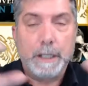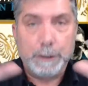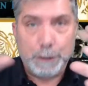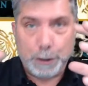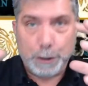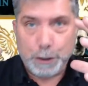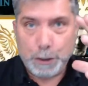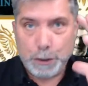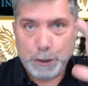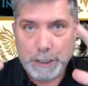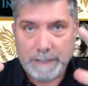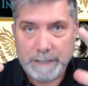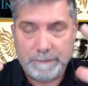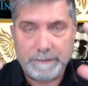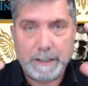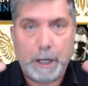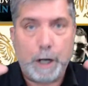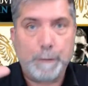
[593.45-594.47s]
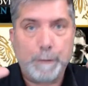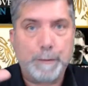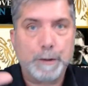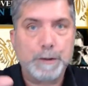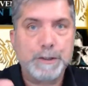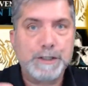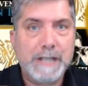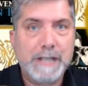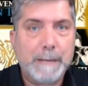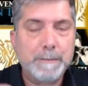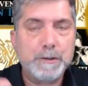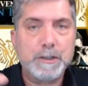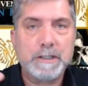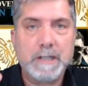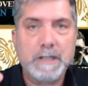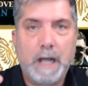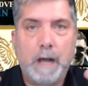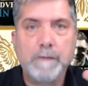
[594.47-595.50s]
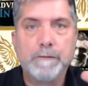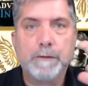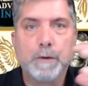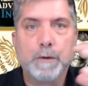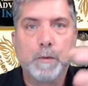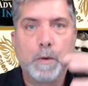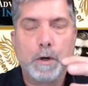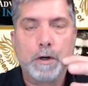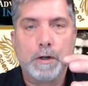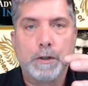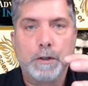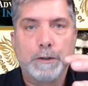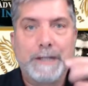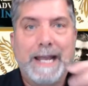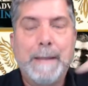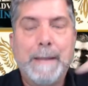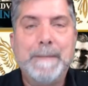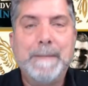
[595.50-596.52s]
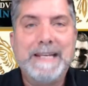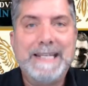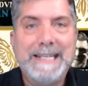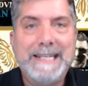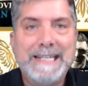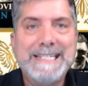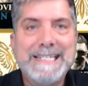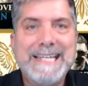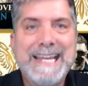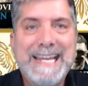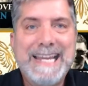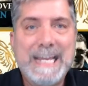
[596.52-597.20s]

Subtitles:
to shift our perception of the world and begin to